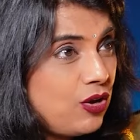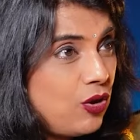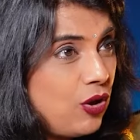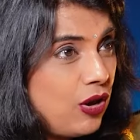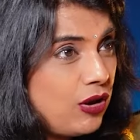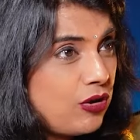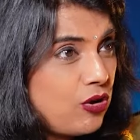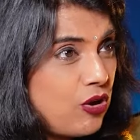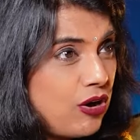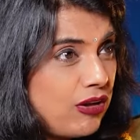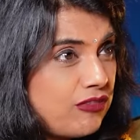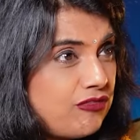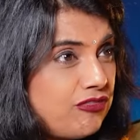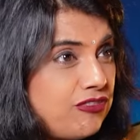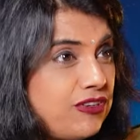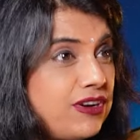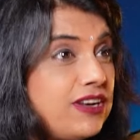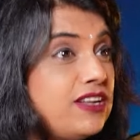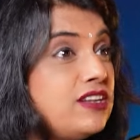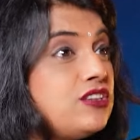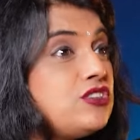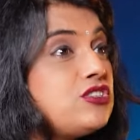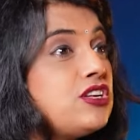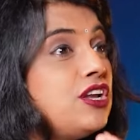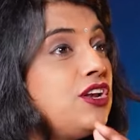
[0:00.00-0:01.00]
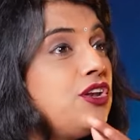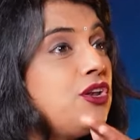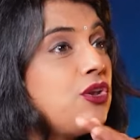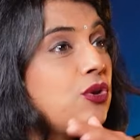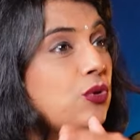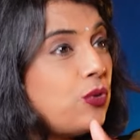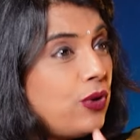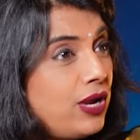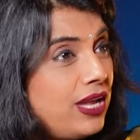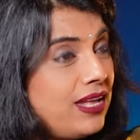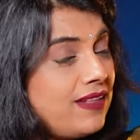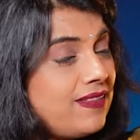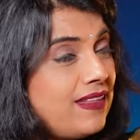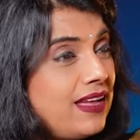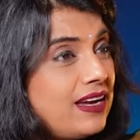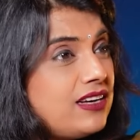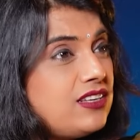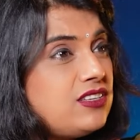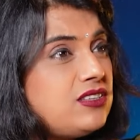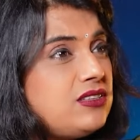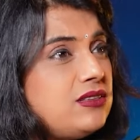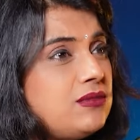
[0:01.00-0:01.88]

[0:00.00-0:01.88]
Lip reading: all confidence and knowing that